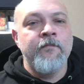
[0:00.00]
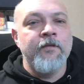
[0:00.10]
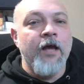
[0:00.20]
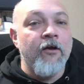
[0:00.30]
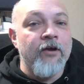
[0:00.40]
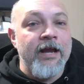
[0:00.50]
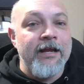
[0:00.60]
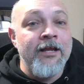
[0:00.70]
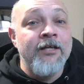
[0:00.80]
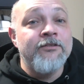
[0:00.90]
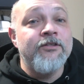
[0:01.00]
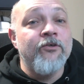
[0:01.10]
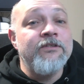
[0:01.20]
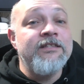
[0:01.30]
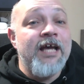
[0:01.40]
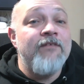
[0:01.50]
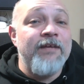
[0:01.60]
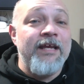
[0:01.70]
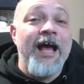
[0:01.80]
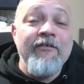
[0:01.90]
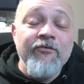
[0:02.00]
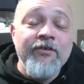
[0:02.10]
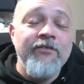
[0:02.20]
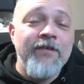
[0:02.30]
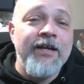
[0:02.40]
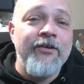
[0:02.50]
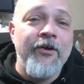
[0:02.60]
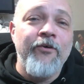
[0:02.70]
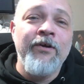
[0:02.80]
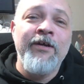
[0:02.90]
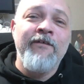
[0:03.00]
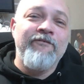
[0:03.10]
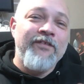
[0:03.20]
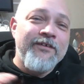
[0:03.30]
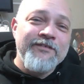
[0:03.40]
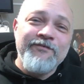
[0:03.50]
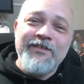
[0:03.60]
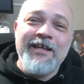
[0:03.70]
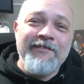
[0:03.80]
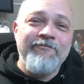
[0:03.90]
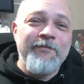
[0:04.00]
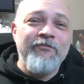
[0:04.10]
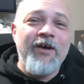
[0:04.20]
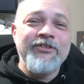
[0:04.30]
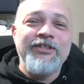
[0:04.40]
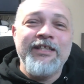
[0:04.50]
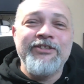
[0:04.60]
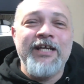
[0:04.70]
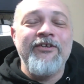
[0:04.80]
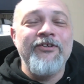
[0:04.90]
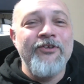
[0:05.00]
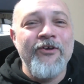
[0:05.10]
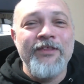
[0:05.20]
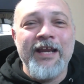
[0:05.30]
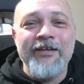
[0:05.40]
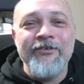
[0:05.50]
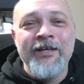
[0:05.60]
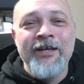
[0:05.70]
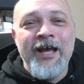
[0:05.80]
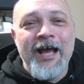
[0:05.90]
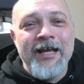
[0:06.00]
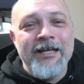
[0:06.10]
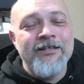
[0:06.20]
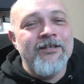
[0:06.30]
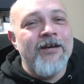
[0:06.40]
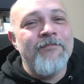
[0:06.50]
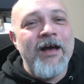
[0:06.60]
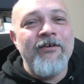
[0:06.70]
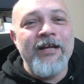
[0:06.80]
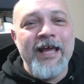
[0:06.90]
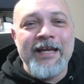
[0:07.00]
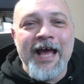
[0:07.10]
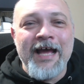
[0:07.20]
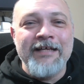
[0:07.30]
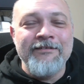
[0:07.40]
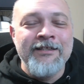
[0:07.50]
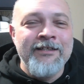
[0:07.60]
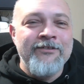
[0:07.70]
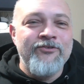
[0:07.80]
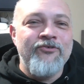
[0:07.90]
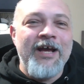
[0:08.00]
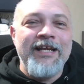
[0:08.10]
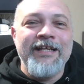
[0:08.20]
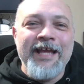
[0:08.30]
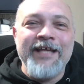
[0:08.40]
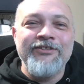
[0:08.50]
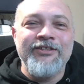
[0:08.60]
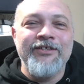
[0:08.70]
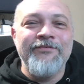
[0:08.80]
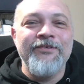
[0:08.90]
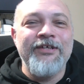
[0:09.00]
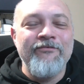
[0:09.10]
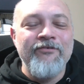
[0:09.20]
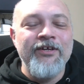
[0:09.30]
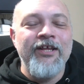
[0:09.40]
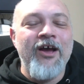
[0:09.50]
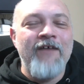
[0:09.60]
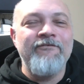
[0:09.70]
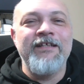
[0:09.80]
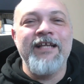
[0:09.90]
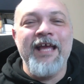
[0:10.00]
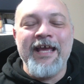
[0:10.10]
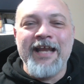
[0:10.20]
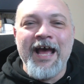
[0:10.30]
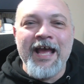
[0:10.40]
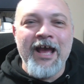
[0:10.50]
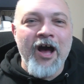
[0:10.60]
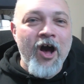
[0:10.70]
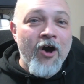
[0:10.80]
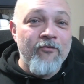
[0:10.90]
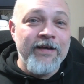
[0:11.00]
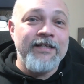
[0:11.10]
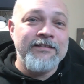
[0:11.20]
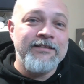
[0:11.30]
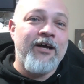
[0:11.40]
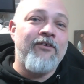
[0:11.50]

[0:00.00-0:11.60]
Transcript: All right, so tell me, I really want to know, for those of you that have been watching the channel, you know that I come out and I try to engage the community really often, and I always